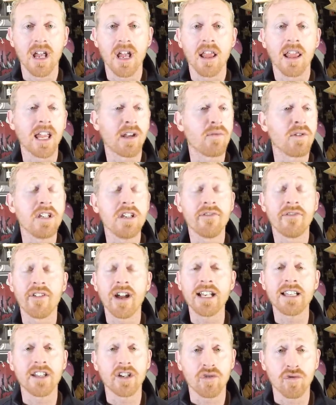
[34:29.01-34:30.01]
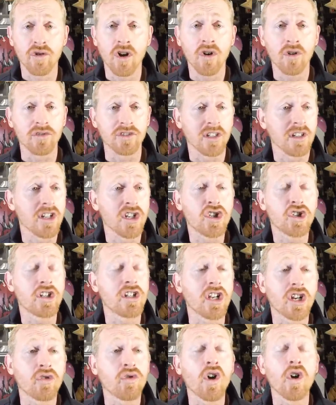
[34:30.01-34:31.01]
Like when you fight the crows. The
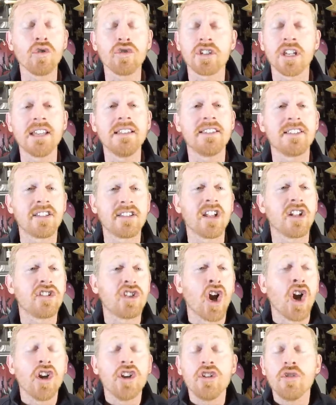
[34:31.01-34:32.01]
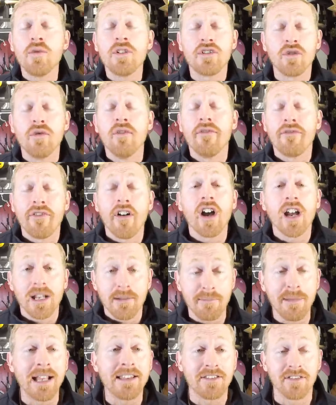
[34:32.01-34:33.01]
crows can turn you into a
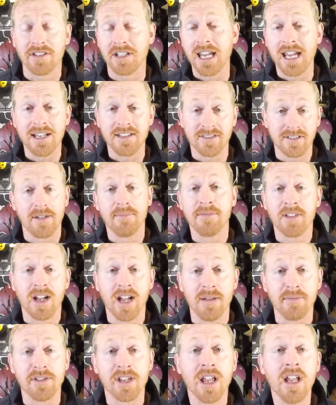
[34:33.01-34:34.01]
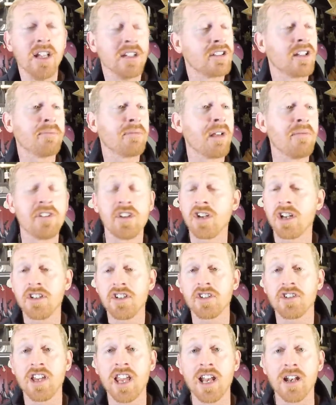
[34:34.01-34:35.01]
fucking mental case sometimes. Sometimes you can
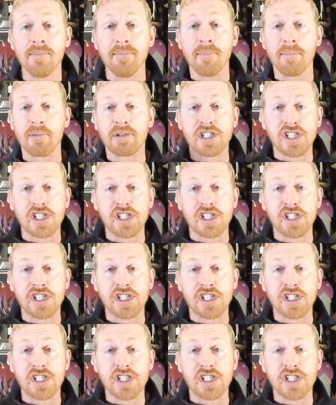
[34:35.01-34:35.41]
just hit them.